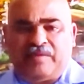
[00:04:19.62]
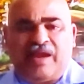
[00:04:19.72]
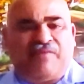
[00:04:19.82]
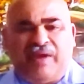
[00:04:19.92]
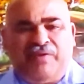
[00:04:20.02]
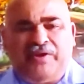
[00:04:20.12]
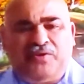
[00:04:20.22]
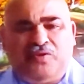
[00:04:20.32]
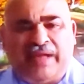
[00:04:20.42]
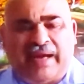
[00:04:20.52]
And why would you
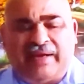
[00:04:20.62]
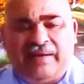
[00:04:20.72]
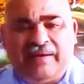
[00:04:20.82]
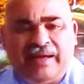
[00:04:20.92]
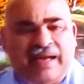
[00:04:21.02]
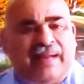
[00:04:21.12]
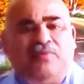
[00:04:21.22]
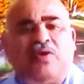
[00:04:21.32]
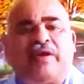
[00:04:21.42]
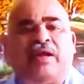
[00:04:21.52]
do that? And I'm
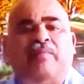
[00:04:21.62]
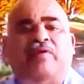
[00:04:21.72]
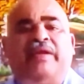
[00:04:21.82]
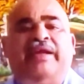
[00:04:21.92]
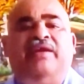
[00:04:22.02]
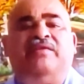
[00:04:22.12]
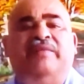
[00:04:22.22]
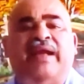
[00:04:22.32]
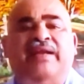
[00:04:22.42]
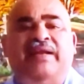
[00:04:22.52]
talking about the years of
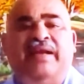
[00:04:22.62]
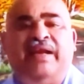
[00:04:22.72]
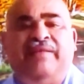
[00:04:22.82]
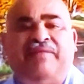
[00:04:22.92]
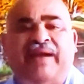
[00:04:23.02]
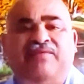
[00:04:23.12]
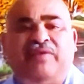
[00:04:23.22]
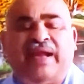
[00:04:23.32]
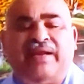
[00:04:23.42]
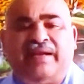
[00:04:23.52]
1985 to
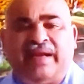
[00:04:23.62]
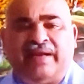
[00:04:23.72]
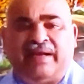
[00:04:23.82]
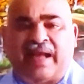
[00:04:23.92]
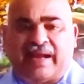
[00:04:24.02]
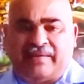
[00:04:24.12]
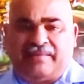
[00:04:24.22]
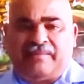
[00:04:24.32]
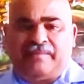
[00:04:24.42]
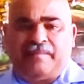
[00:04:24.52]
1989.
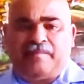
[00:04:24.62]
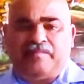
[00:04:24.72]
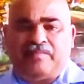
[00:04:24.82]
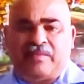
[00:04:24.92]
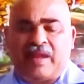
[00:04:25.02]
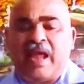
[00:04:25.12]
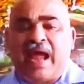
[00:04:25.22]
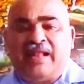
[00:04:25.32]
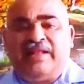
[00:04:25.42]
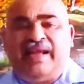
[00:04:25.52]

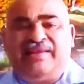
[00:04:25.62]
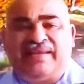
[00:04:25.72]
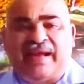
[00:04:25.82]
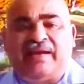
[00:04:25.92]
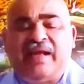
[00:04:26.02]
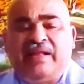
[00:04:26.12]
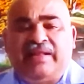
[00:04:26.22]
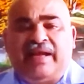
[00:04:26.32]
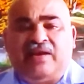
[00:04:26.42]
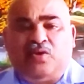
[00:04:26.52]
And they said
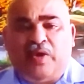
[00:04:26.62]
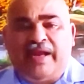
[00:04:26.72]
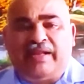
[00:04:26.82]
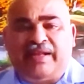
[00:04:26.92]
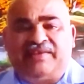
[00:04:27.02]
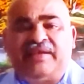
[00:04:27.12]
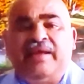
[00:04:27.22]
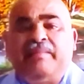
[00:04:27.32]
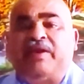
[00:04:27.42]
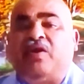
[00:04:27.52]
they are doing this
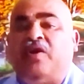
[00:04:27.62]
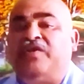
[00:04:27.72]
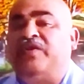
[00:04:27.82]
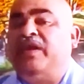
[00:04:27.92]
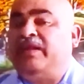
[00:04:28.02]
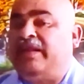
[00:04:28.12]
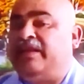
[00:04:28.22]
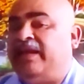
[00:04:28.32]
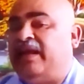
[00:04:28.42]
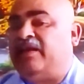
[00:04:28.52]
because
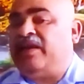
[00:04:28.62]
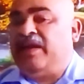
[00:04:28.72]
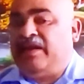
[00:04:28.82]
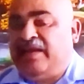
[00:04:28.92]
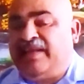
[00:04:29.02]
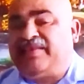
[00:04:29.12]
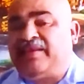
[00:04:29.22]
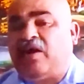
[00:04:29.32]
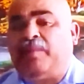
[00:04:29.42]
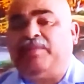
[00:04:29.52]
there are
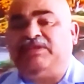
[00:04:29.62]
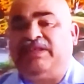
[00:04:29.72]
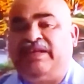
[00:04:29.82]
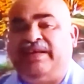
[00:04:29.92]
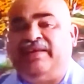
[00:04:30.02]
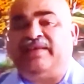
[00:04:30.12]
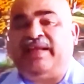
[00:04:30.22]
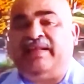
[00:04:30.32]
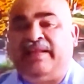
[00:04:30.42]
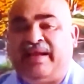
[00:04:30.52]
lesser opportunities
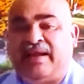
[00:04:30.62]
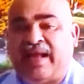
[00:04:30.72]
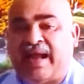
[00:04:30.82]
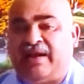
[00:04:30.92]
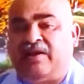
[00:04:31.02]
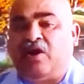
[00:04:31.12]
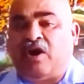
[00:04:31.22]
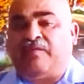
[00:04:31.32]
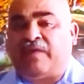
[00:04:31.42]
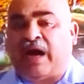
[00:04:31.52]
in their land
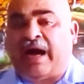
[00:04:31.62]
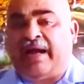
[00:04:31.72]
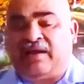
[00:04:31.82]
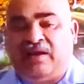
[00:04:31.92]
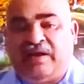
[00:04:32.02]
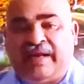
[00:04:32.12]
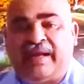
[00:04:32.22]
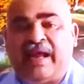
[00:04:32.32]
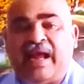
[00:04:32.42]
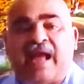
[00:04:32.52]
of higher
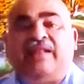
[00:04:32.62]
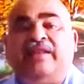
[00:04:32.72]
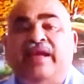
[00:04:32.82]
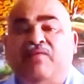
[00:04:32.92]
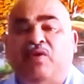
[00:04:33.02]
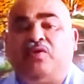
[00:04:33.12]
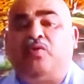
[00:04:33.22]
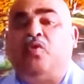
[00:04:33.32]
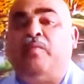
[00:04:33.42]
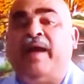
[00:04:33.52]
learning, and they want to
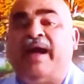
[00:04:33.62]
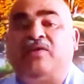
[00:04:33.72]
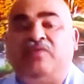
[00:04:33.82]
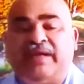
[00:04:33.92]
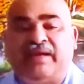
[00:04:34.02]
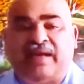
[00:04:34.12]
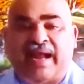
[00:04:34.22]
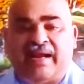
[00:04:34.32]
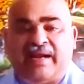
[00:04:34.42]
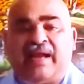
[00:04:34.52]
go back to that
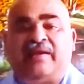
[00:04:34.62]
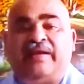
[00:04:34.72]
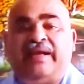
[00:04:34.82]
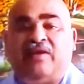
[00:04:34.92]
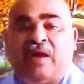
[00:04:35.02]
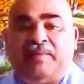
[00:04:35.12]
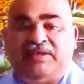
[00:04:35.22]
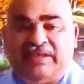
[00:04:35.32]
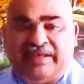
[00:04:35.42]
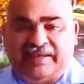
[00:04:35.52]
land and create
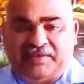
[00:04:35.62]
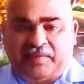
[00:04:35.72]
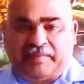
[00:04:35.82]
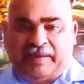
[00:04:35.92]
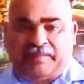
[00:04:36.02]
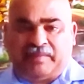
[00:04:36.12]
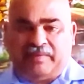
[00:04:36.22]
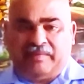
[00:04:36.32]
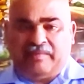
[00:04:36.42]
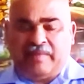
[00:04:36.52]
opportunities for people
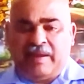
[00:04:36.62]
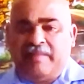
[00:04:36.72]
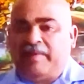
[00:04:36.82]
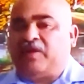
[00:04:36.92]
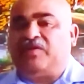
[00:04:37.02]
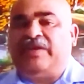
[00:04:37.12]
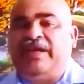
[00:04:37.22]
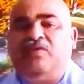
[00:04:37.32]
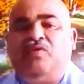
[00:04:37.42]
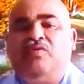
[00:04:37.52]
because they
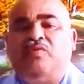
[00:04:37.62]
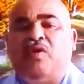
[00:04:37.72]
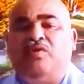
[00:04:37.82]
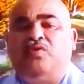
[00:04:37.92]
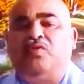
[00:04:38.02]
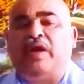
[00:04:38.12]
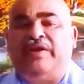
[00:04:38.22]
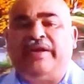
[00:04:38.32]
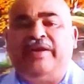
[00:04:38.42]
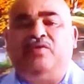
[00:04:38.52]
don't want to
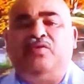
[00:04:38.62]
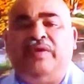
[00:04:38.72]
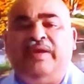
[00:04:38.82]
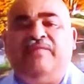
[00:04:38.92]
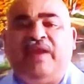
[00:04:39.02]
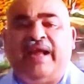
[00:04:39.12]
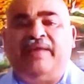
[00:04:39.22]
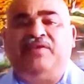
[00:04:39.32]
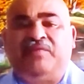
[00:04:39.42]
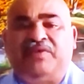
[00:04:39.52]
continue to live
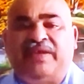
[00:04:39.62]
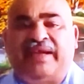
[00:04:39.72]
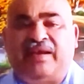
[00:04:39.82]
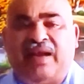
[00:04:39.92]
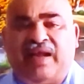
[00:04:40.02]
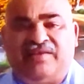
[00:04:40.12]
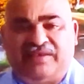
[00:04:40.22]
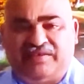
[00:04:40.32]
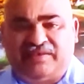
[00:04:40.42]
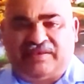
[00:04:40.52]
lives of second-class
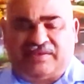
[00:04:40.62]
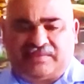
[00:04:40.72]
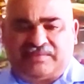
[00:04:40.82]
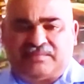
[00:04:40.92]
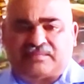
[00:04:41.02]
citizens.